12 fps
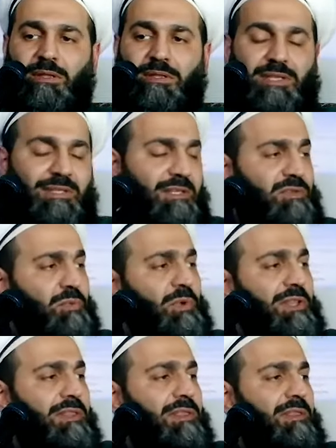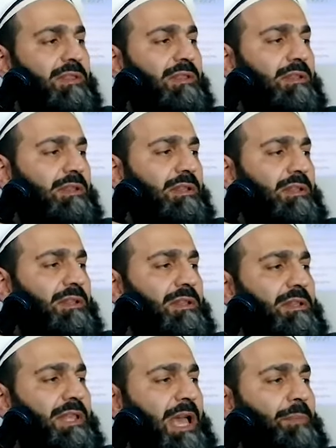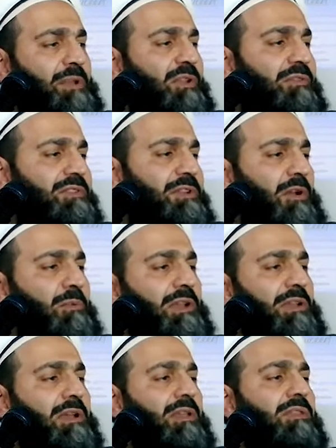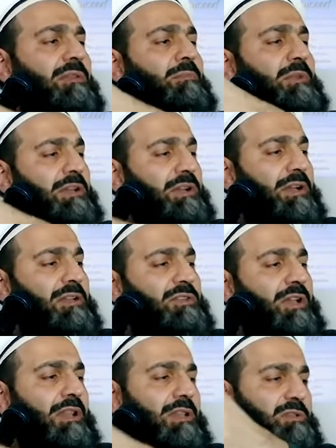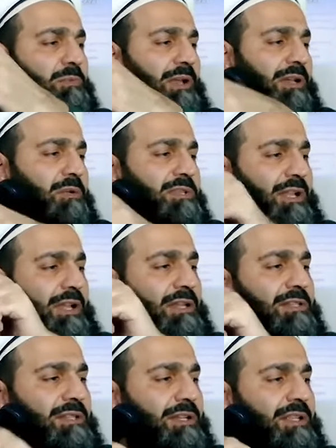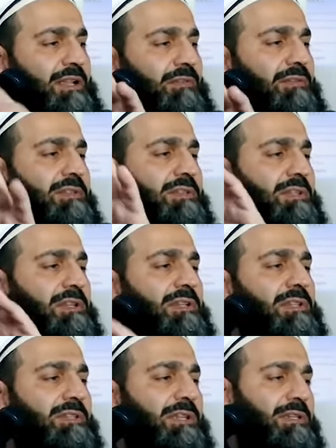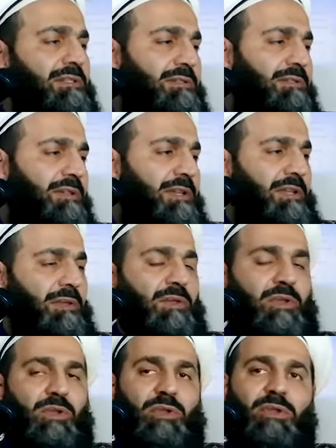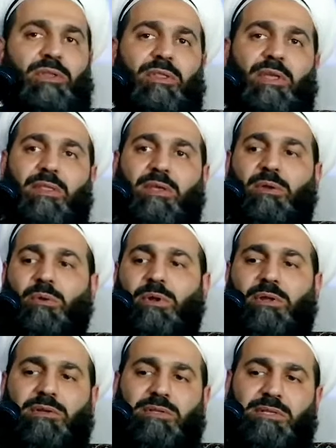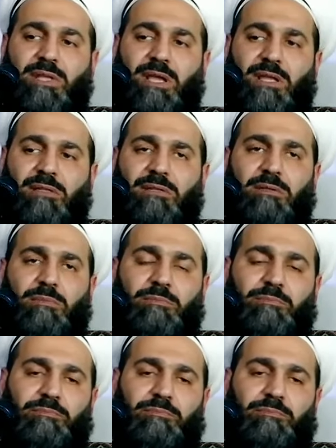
This is with the happening of Isra al-Mi'raj, Allah subhanahu wa ta'ala still covers their insight that they don't understand.